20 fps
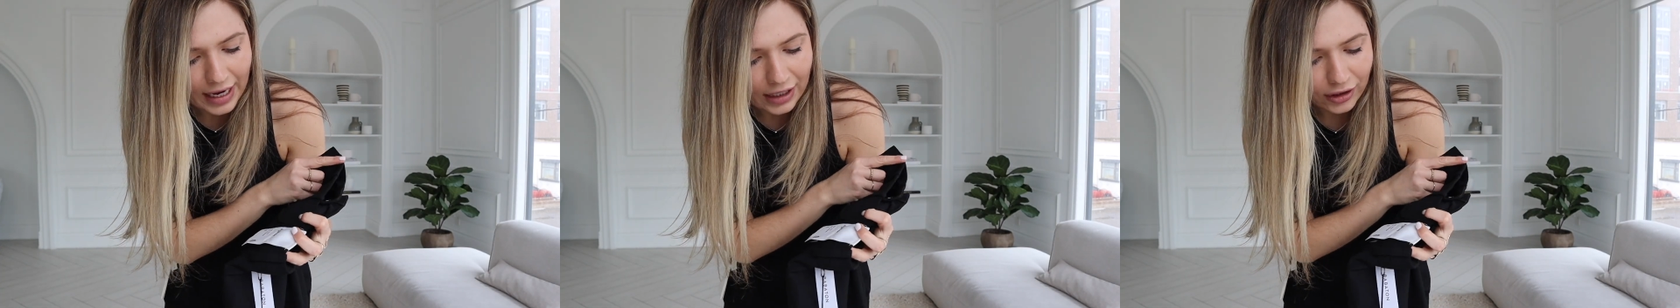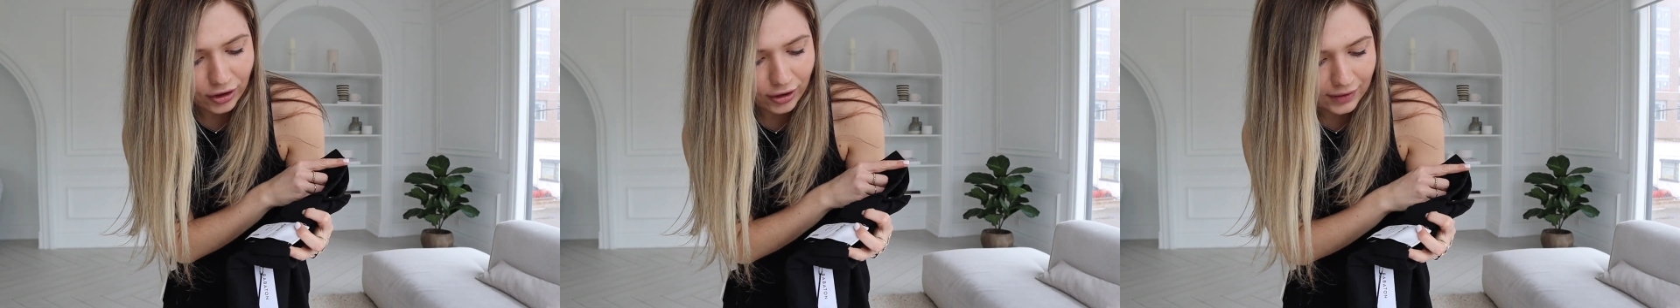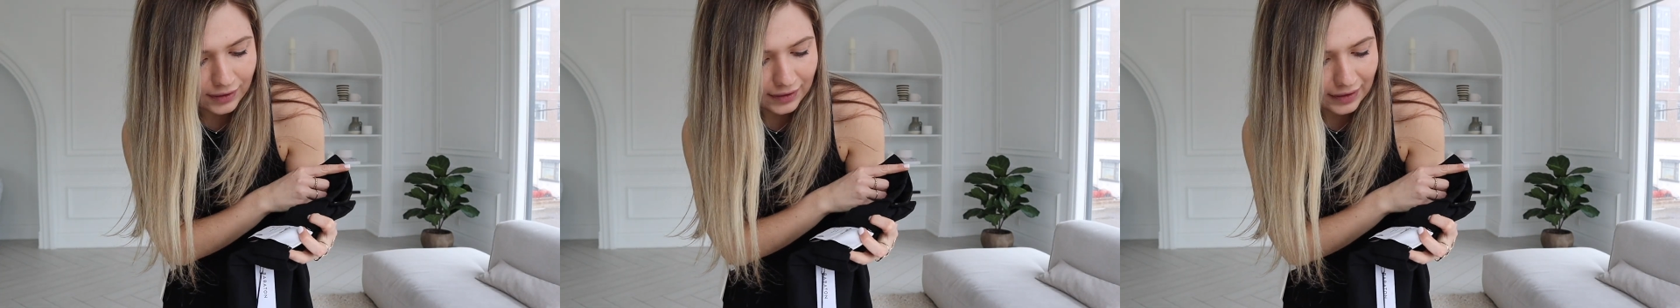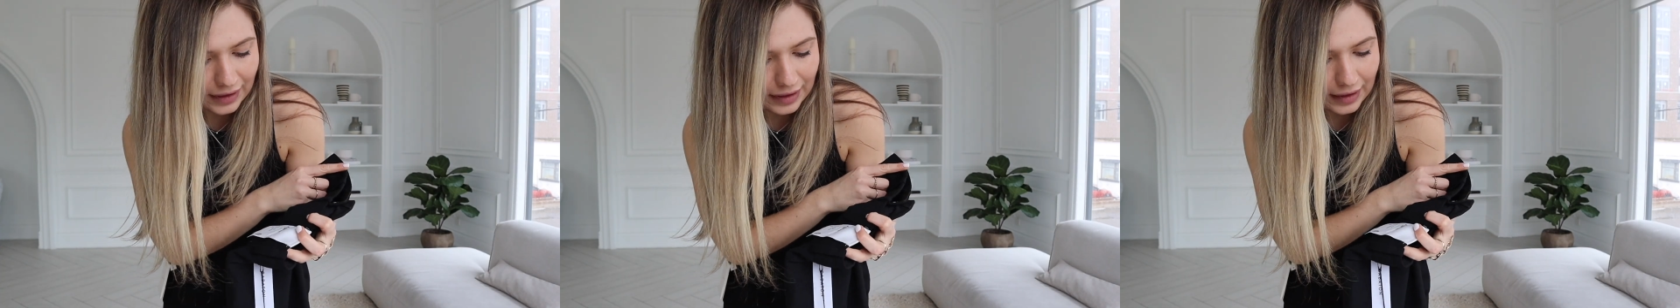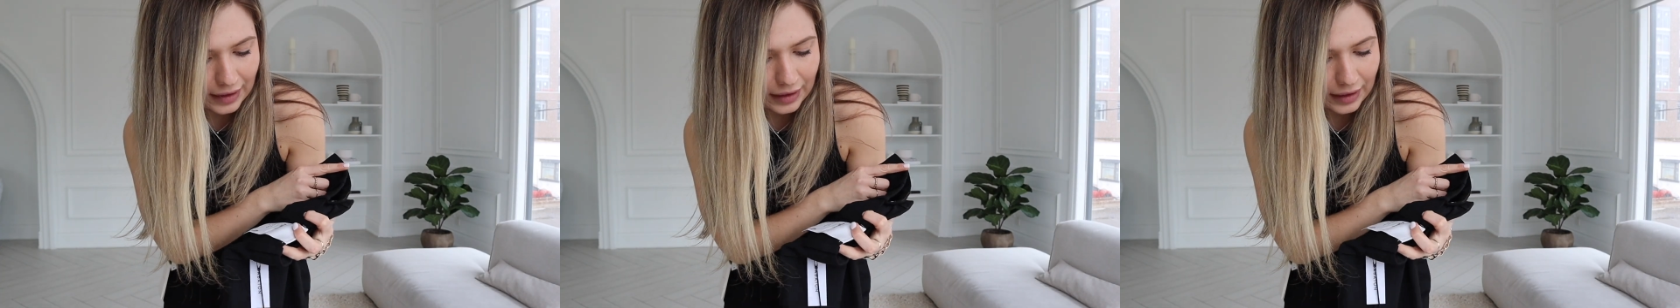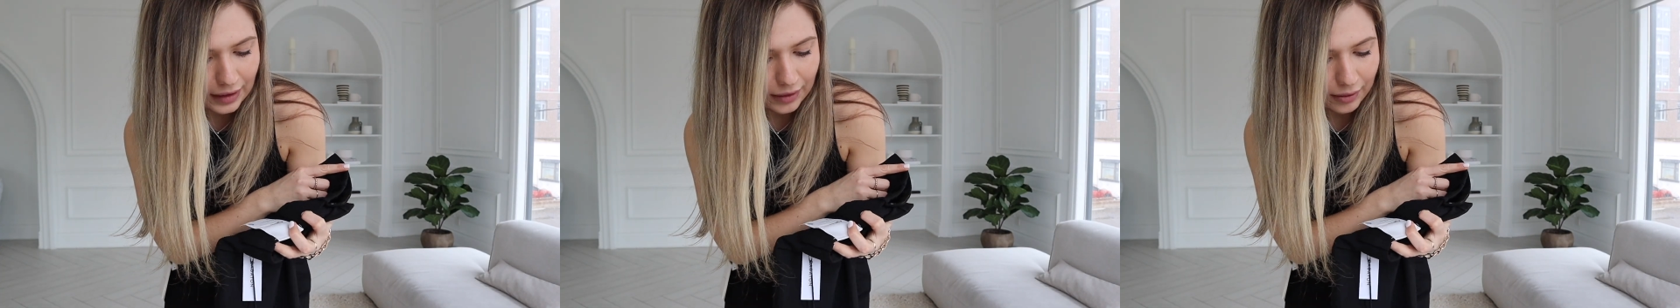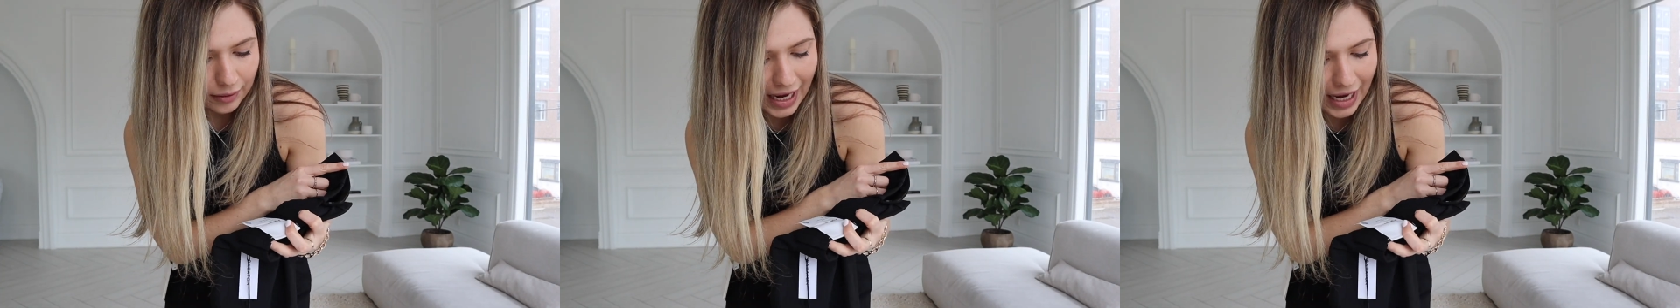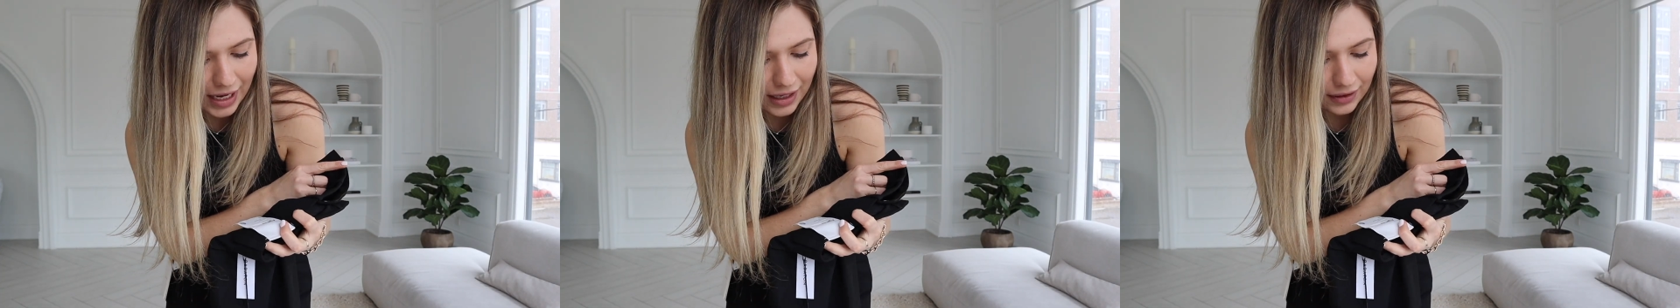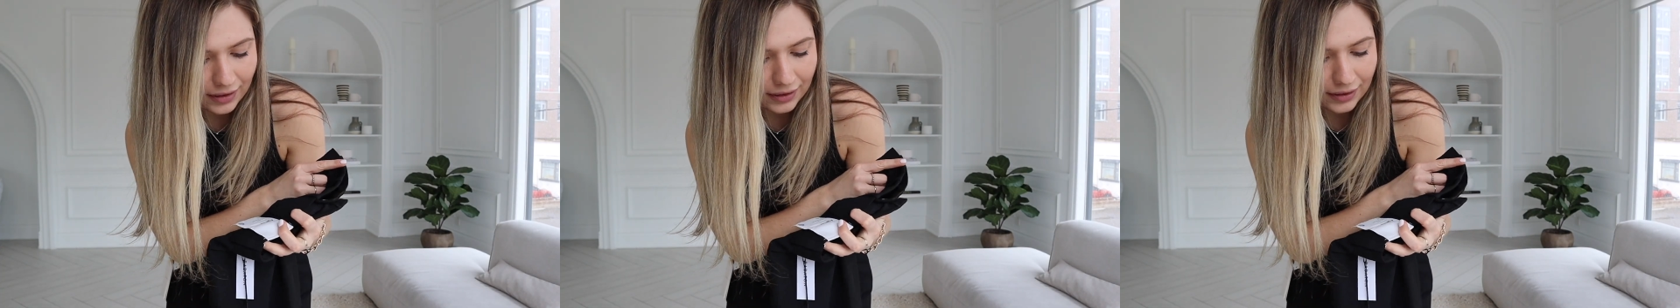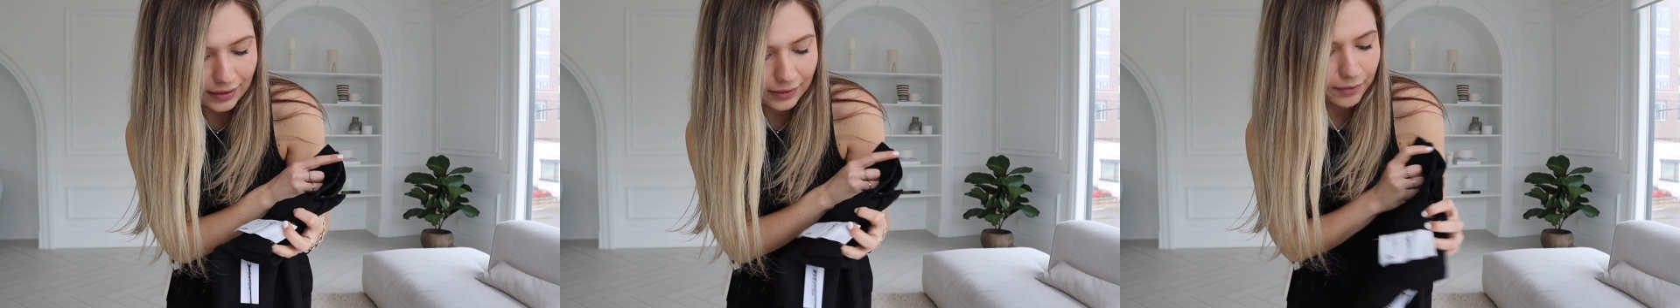agency
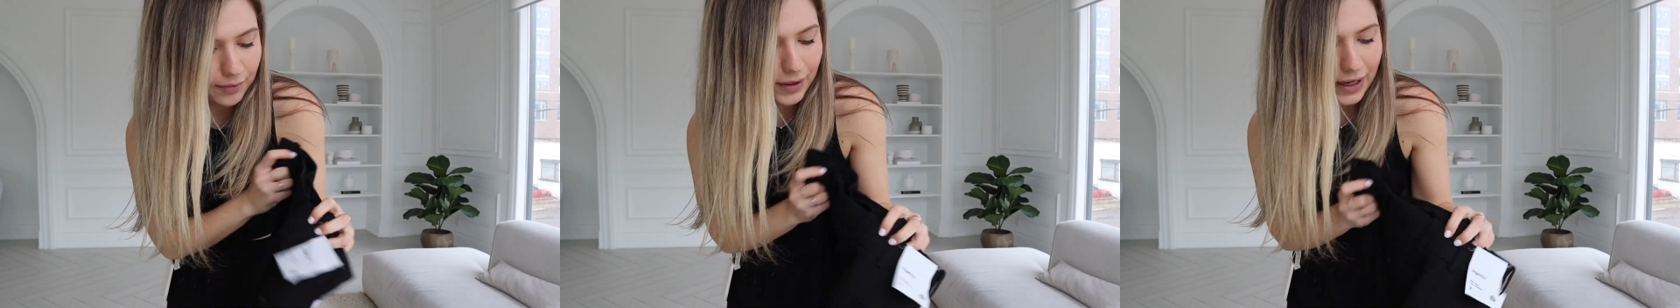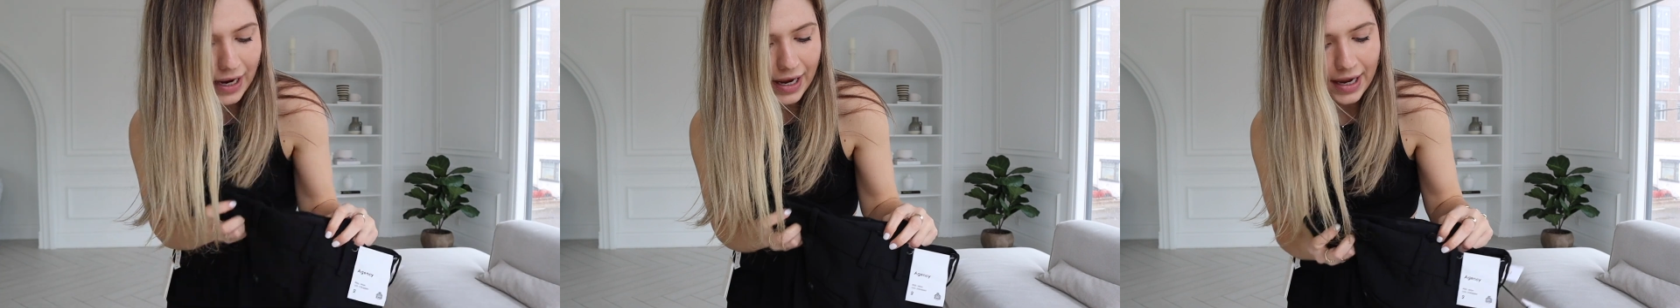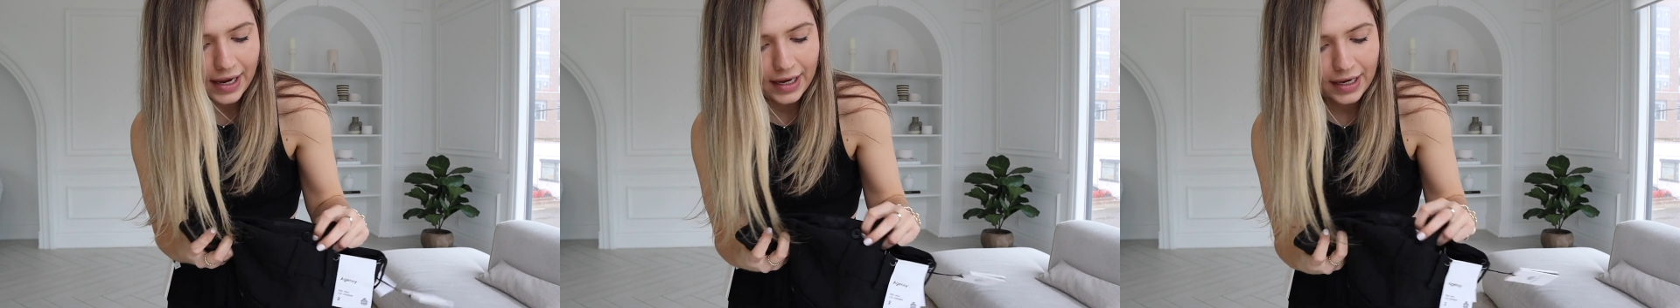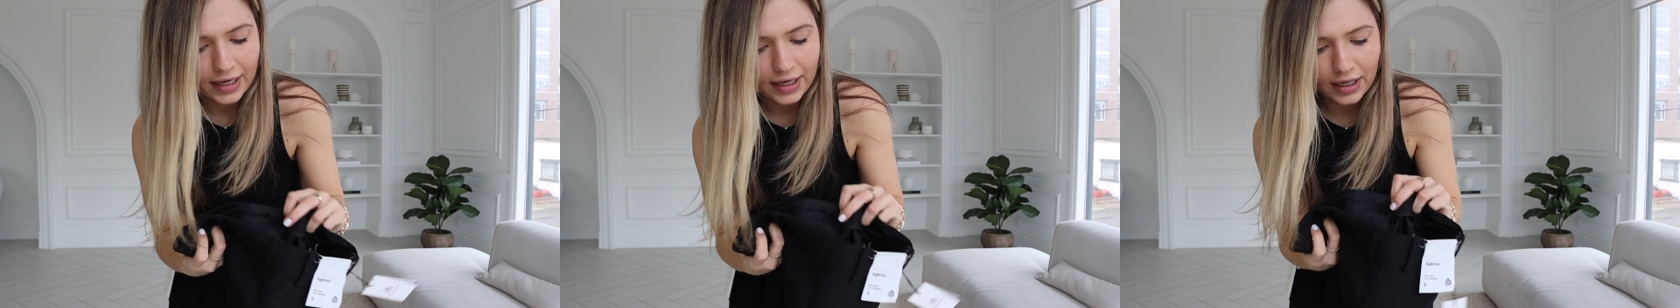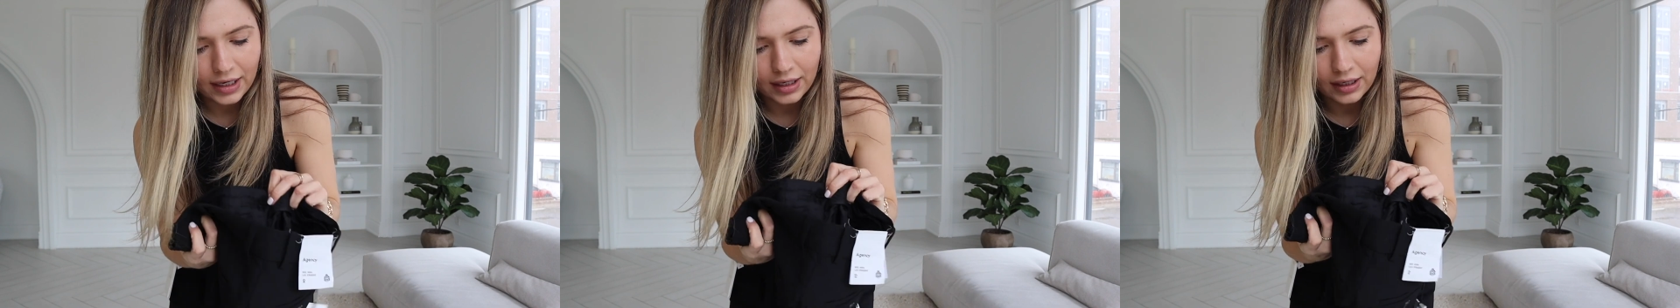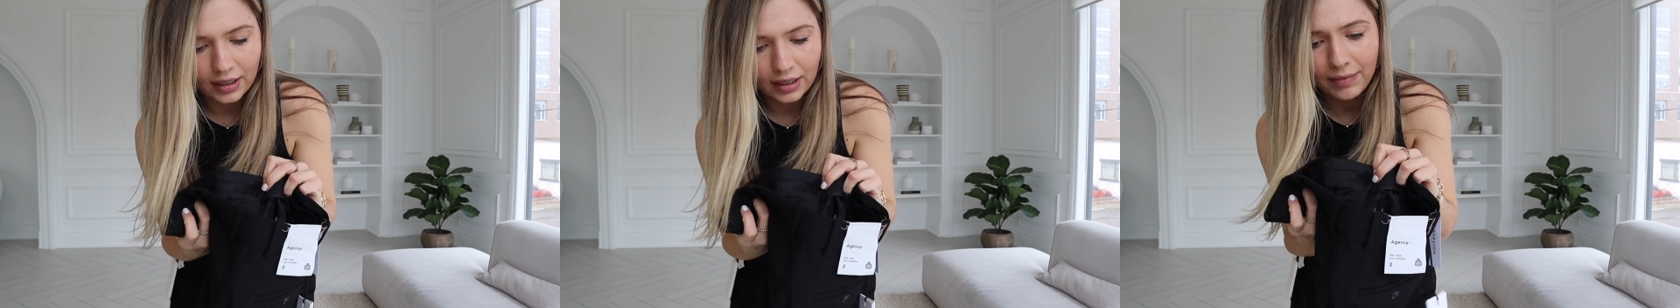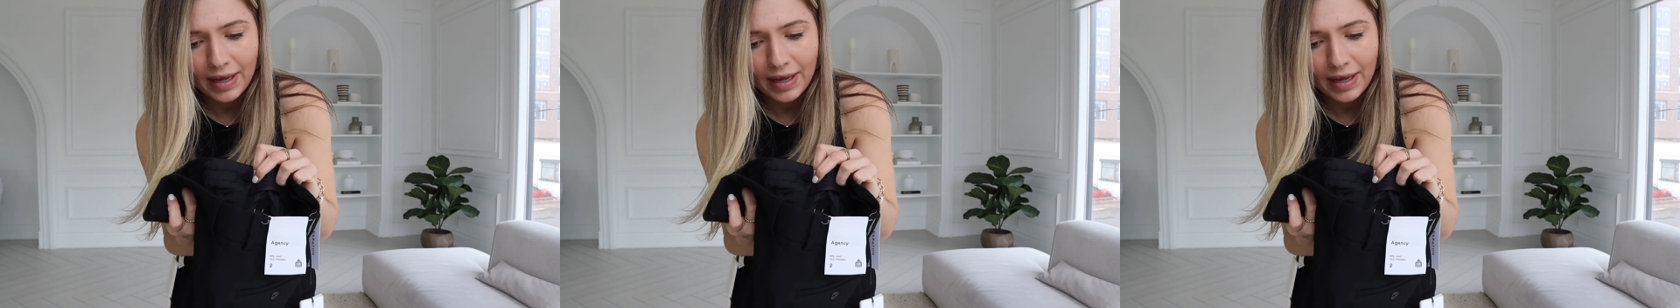pants by